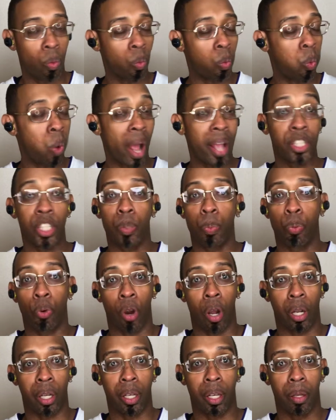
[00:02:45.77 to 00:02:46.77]

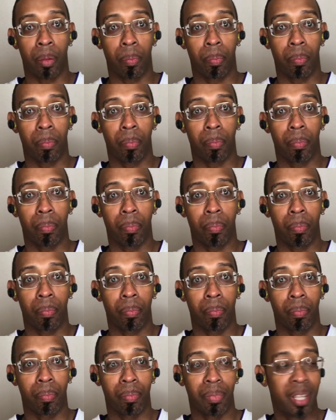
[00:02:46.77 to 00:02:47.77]
Westbrook.
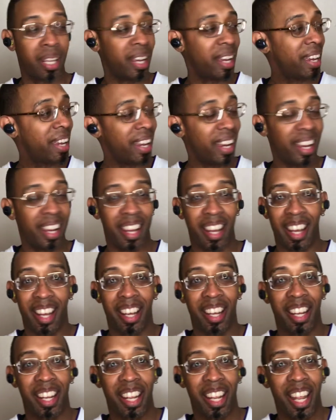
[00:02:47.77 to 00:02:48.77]

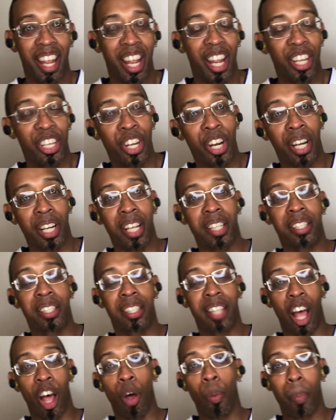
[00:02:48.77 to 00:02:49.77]
You're going to
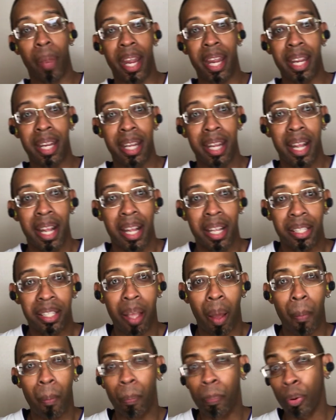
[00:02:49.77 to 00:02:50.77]
sell me
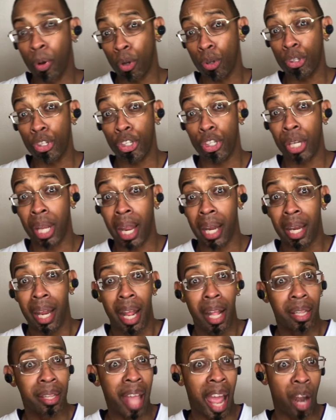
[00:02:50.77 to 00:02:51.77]
some bullshit
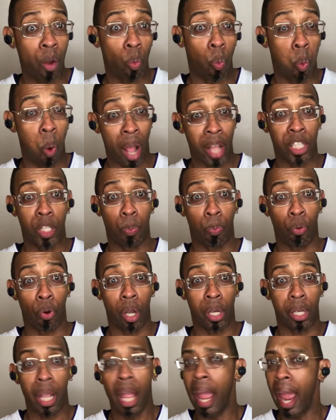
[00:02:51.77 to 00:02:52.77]
that
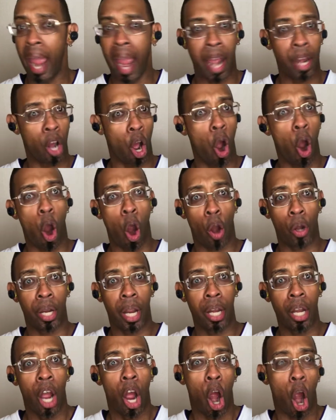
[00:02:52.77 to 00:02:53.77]
Westbrook and
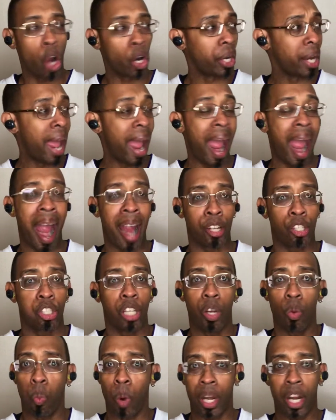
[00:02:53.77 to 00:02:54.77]
Harden are going to
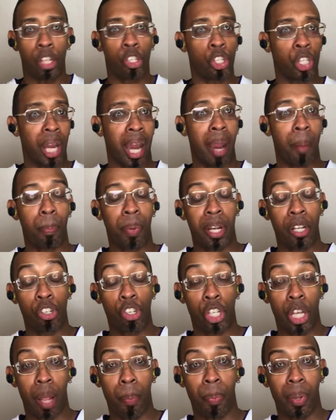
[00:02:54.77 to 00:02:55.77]
actually win a
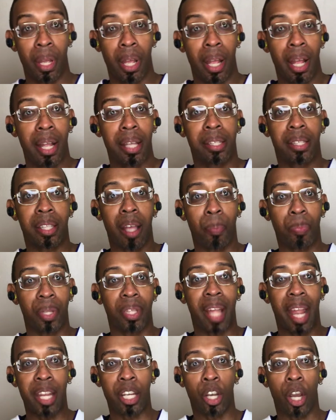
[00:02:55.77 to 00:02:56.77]
championship? Something
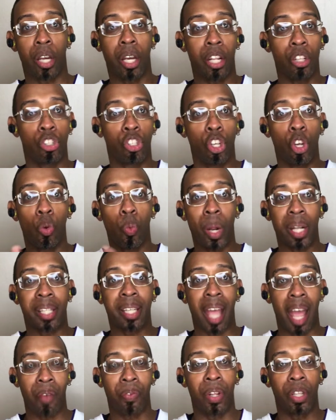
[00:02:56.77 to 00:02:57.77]
they couldn't do with
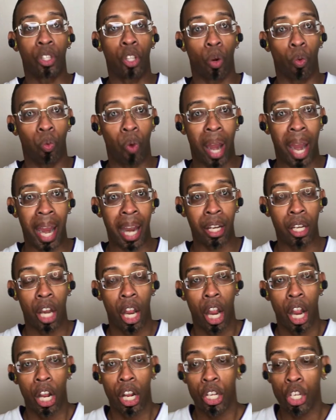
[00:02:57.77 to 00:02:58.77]
Kevin Durant.
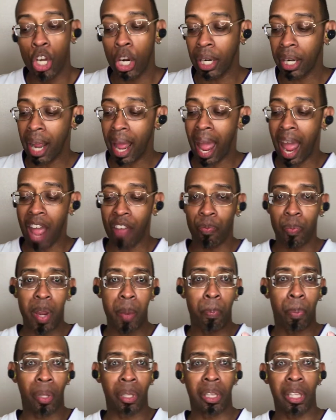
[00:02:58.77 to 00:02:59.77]
You're going to have me
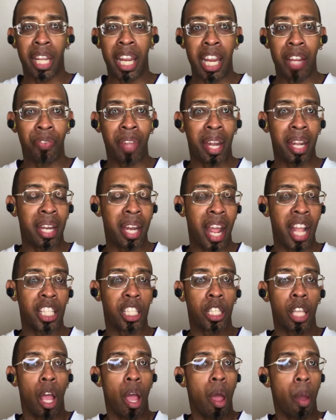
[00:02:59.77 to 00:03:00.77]
believe that in
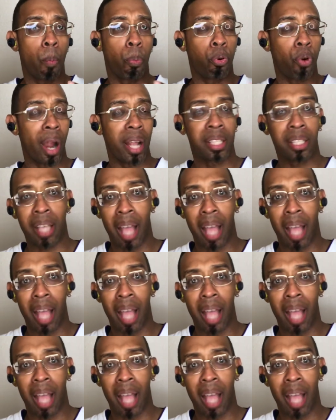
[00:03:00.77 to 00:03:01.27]
his press